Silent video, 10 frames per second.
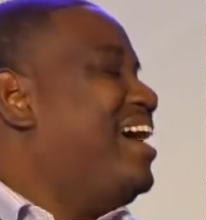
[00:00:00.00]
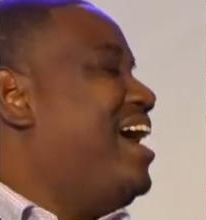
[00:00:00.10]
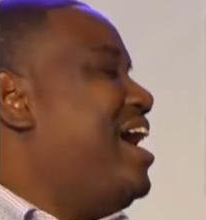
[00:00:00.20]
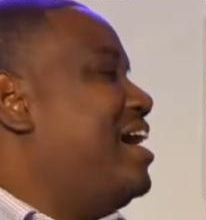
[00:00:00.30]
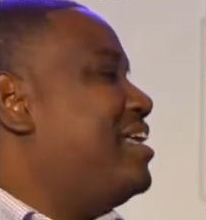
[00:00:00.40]

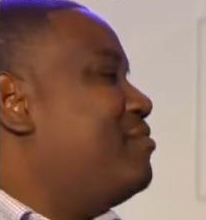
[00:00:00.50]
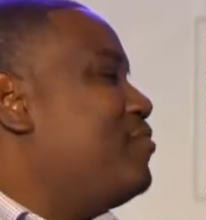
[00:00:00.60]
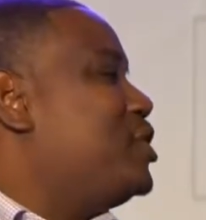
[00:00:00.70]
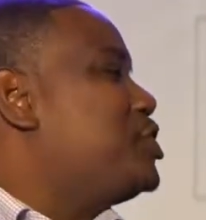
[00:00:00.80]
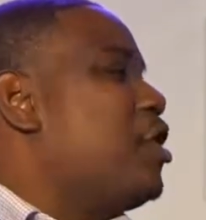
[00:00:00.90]
uh,
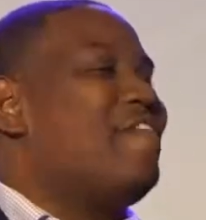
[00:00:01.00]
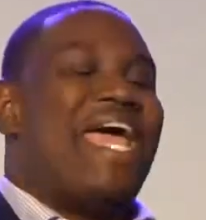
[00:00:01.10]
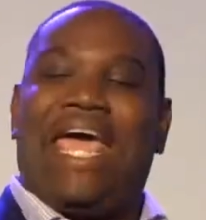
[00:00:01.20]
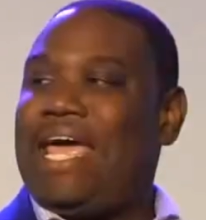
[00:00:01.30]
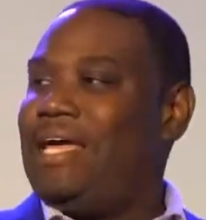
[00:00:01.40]
for a show of
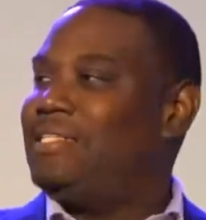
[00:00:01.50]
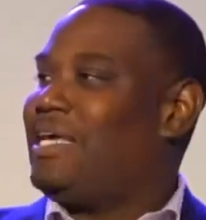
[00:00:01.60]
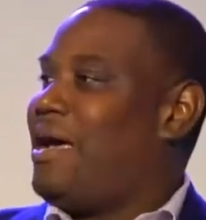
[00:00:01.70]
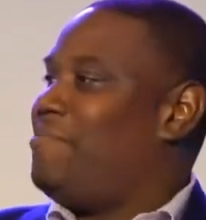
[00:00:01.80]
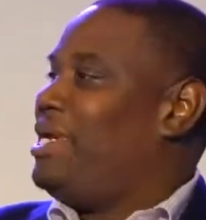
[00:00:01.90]
hands,
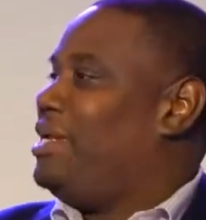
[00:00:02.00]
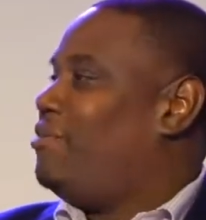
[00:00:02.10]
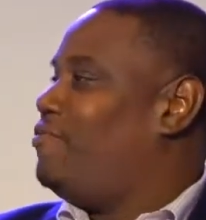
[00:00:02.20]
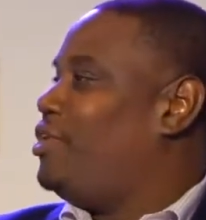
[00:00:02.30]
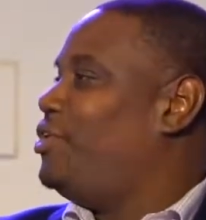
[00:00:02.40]
how many
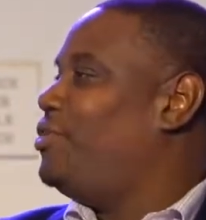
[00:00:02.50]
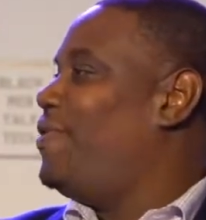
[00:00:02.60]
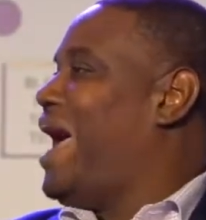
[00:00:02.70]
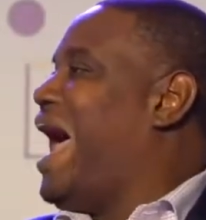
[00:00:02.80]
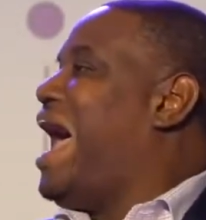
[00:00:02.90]
of
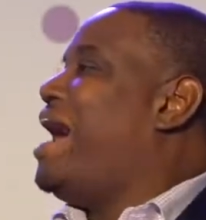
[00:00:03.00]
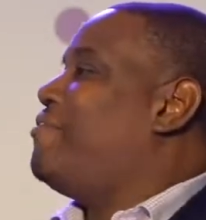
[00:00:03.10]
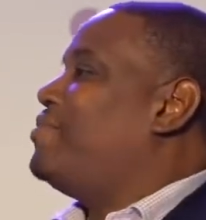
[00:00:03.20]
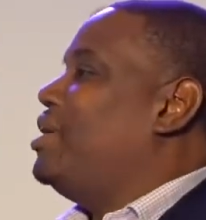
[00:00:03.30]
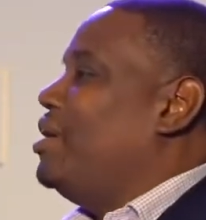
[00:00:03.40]
you have